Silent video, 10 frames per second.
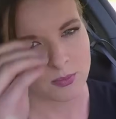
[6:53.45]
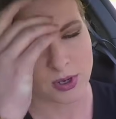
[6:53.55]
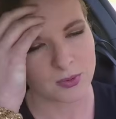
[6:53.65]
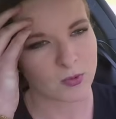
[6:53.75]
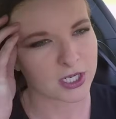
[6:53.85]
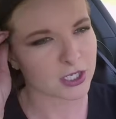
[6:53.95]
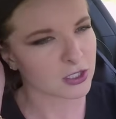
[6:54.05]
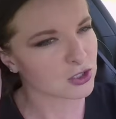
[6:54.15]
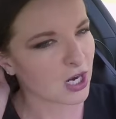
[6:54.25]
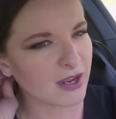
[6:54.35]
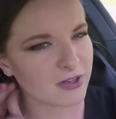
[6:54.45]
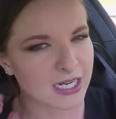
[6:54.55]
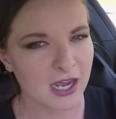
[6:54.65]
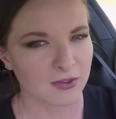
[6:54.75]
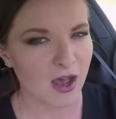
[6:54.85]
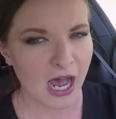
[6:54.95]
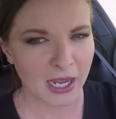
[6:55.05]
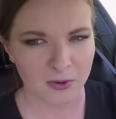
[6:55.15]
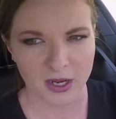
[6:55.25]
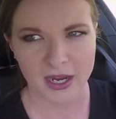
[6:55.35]
but when you're driving down the
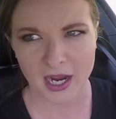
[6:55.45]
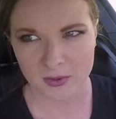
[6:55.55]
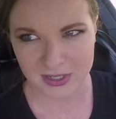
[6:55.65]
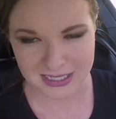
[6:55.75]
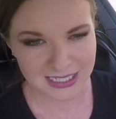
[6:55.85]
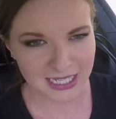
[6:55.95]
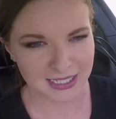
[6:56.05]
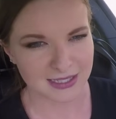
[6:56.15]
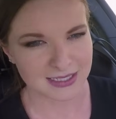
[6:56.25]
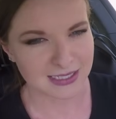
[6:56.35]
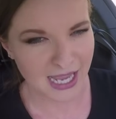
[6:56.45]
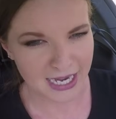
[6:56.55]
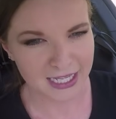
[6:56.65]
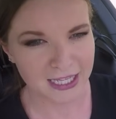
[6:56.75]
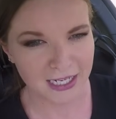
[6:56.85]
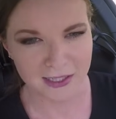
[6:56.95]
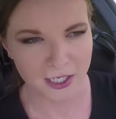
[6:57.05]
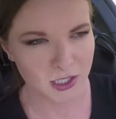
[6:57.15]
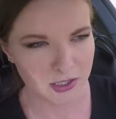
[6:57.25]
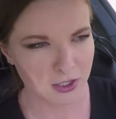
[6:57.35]
highway, I wouldn't say that this is anything that
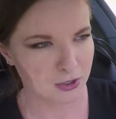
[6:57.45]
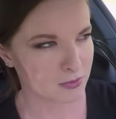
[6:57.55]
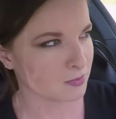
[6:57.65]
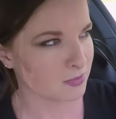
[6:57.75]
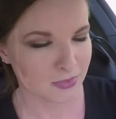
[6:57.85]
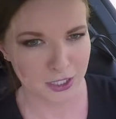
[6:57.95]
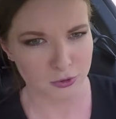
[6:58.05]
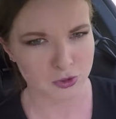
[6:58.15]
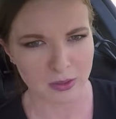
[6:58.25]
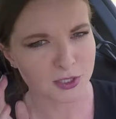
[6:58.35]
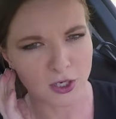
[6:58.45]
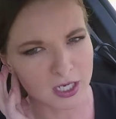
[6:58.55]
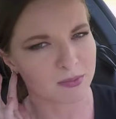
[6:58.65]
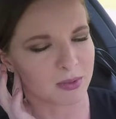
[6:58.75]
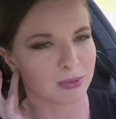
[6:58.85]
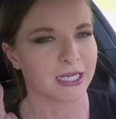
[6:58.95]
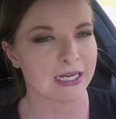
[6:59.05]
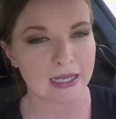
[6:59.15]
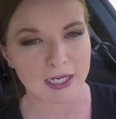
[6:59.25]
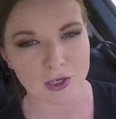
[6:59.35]
your eardrums are gonna be
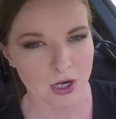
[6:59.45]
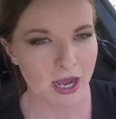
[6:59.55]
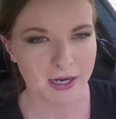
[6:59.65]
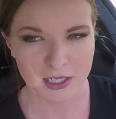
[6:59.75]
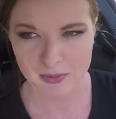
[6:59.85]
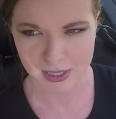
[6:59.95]
bleeding. You're not gonna